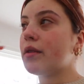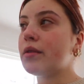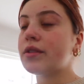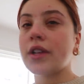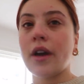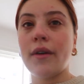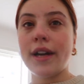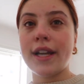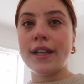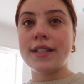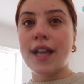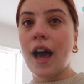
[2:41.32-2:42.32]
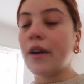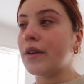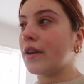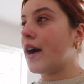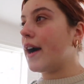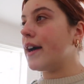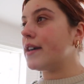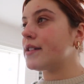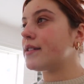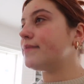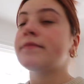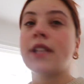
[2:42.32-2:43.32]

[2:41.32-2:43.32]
Also, I didn't tell you guys